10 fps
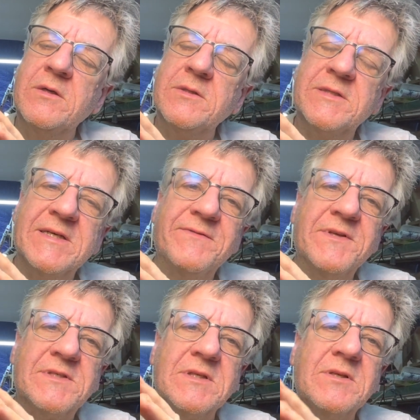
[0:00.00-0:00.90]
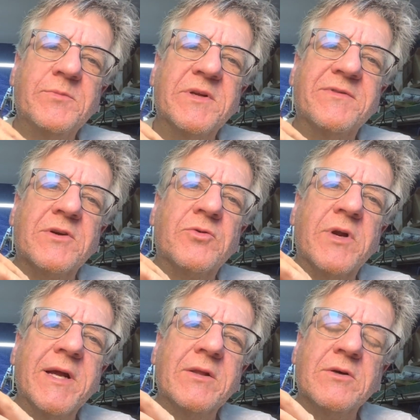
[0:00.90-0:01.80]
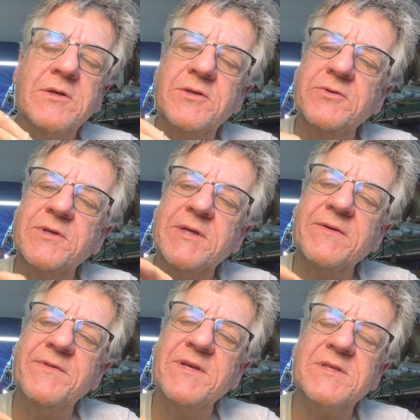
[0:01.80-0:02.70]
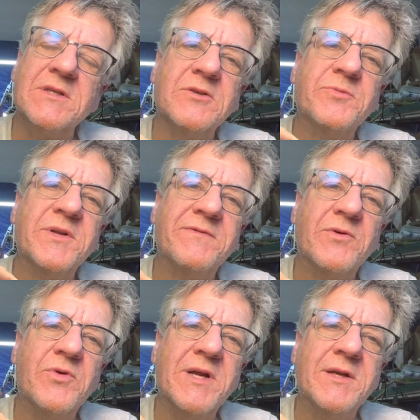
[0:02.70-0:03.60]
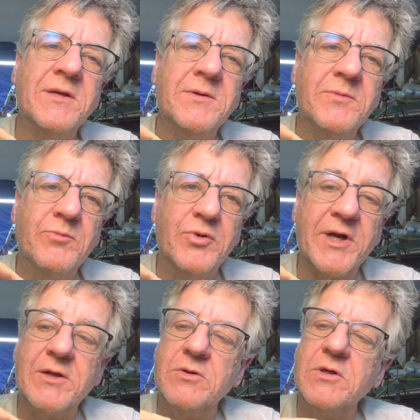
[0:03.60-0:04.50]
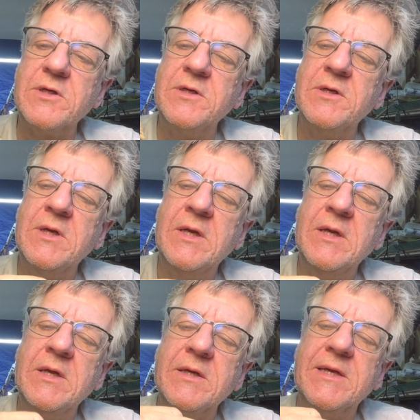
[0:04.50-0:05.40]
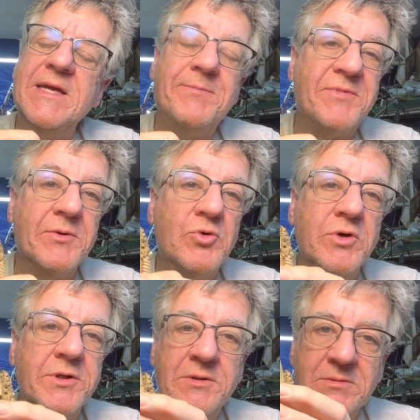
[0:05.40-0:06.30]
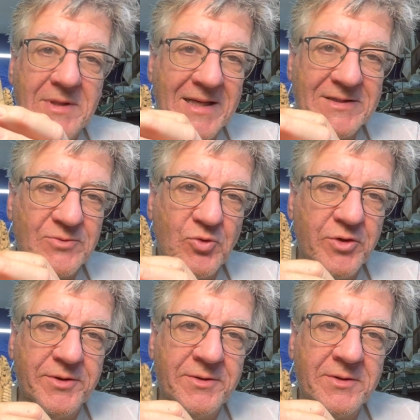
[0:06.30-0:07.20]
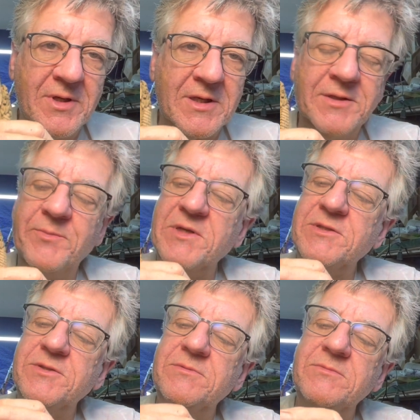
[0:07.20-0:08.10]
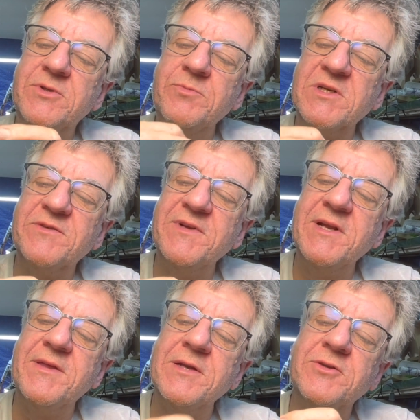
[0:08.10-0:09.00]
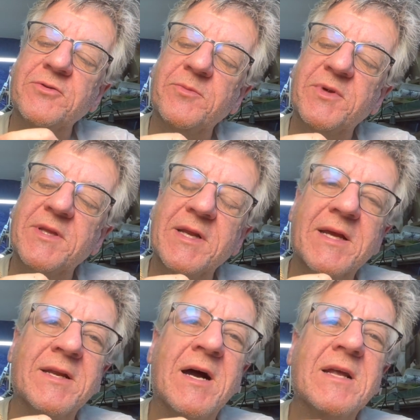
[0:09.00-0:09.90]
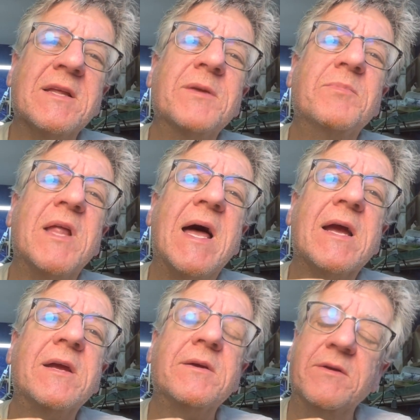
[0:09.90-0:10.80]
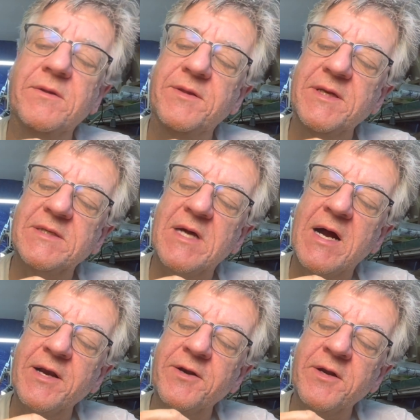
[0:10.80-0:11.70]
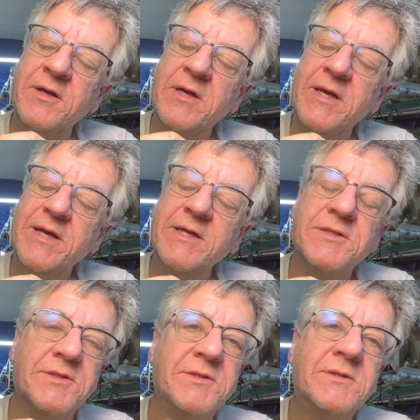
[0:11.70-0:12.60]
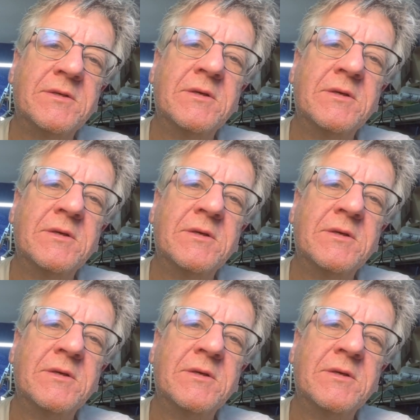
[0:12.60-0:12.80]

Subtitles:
to give this a little bit of a gray look to it, give this a little bit of a red brick look. Keep the wood as wood, I'm not going to do much of anything to it, but then I can highlight black these iron hinges.